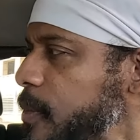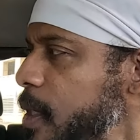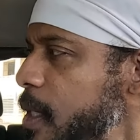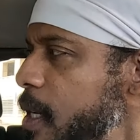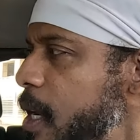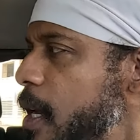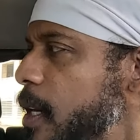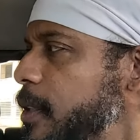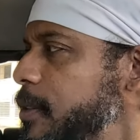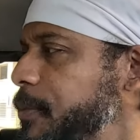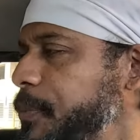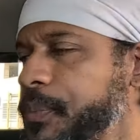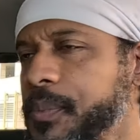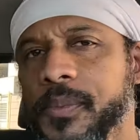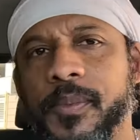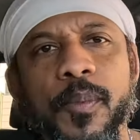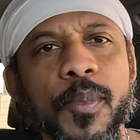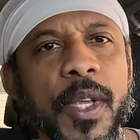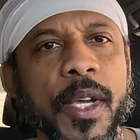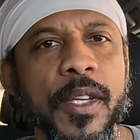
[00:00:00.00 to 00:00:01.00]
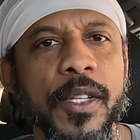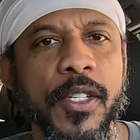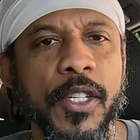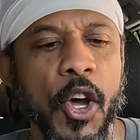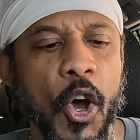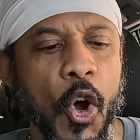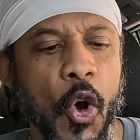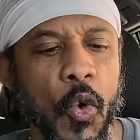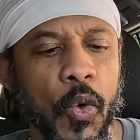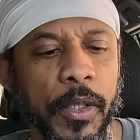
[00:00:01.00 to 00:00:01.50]
Yeah. They
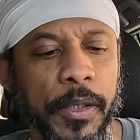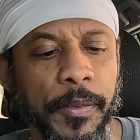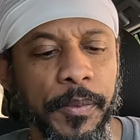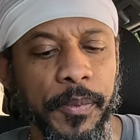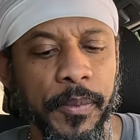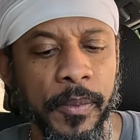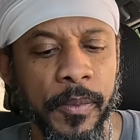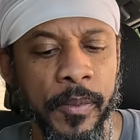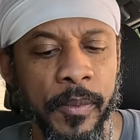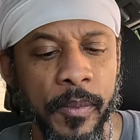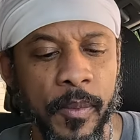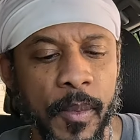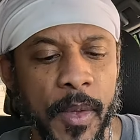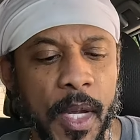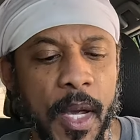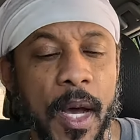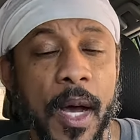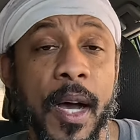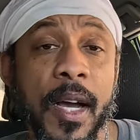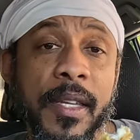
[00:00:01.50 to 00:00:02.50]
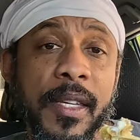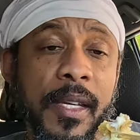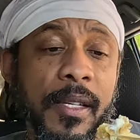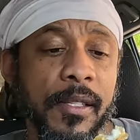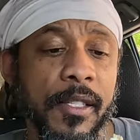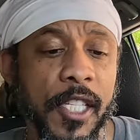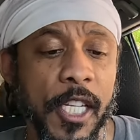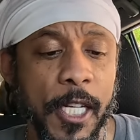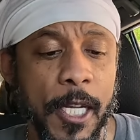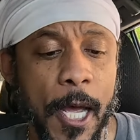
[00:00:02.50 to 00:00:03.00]
so raw in a bagel.
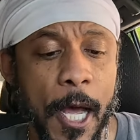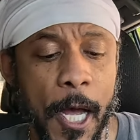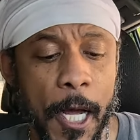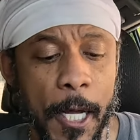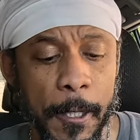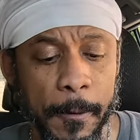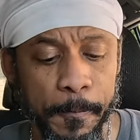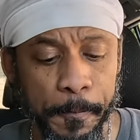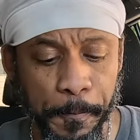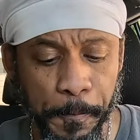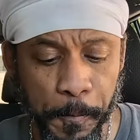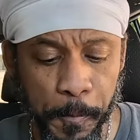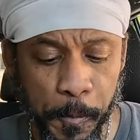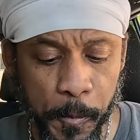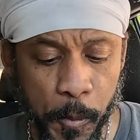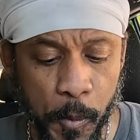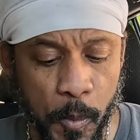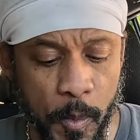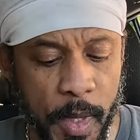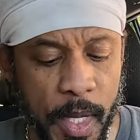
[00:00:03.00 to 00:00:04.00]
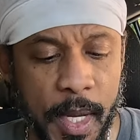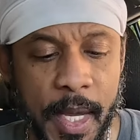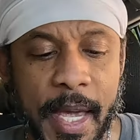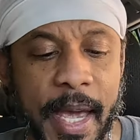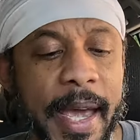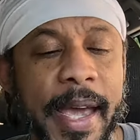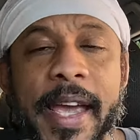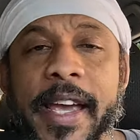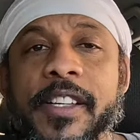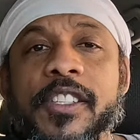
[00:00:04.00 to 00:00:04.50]
Onions and um,
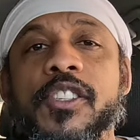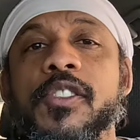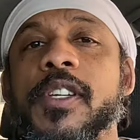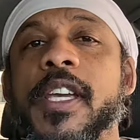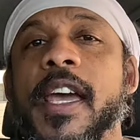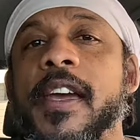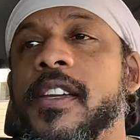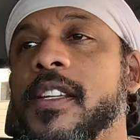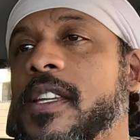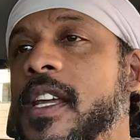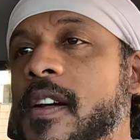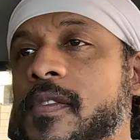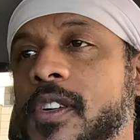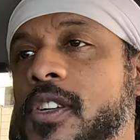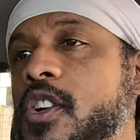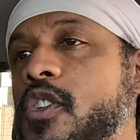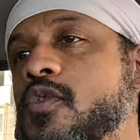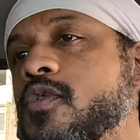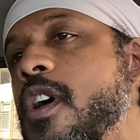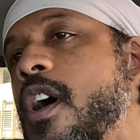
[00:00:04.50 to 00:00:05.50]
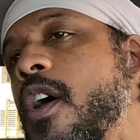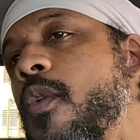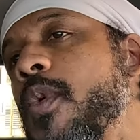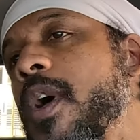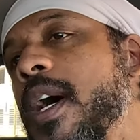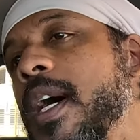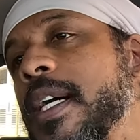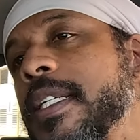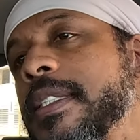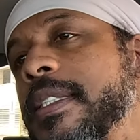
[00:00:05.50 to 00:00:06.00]
eggs. You can't never go wrong
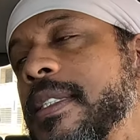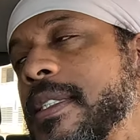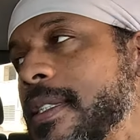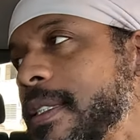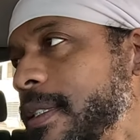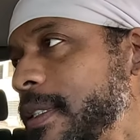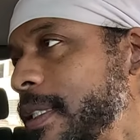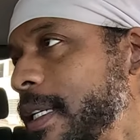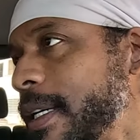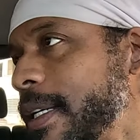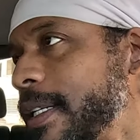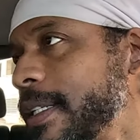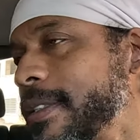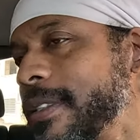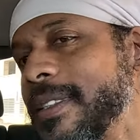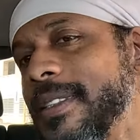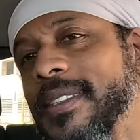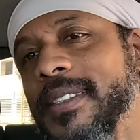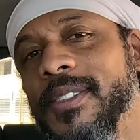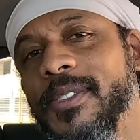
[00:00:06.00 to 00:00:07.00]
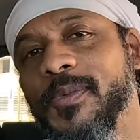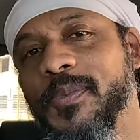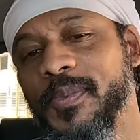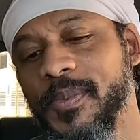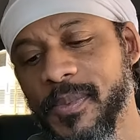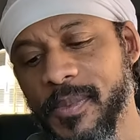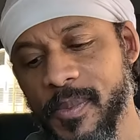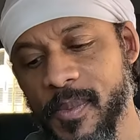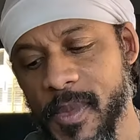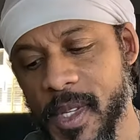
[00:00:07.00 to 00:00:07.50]
with onions and eggs.
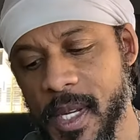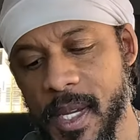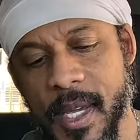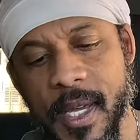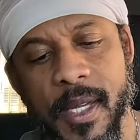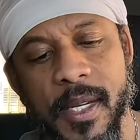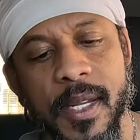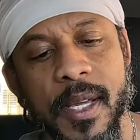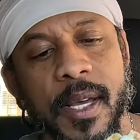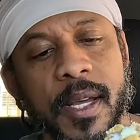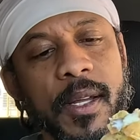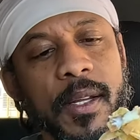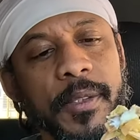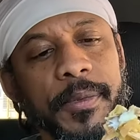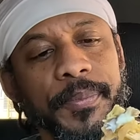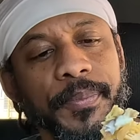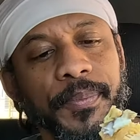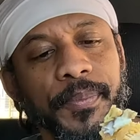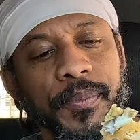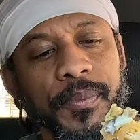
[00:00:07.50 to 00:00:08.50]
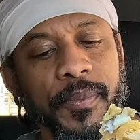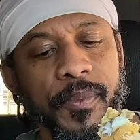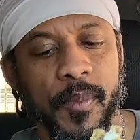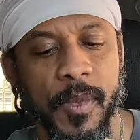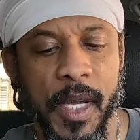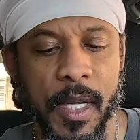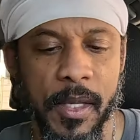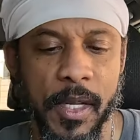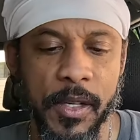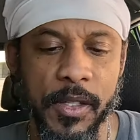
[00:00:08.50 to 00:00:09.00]
And uh,
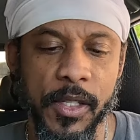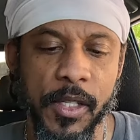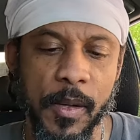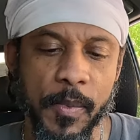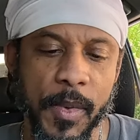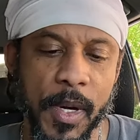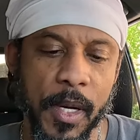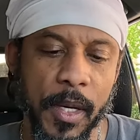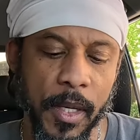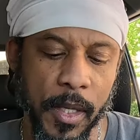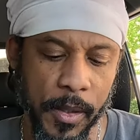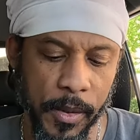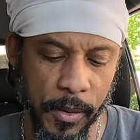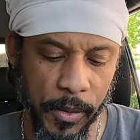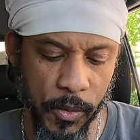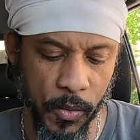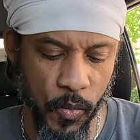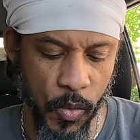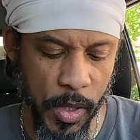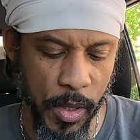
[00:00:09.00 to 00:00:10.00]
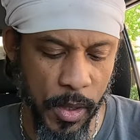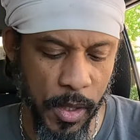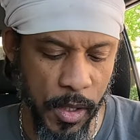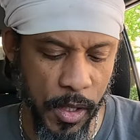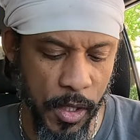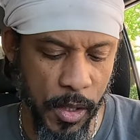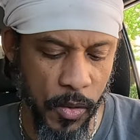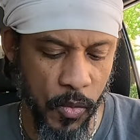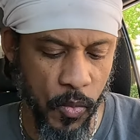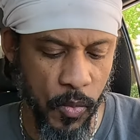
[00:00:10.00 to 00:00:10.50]
there's some uh, what is
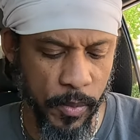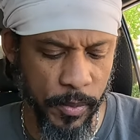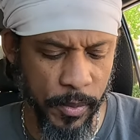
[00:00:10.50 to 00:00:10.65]
this?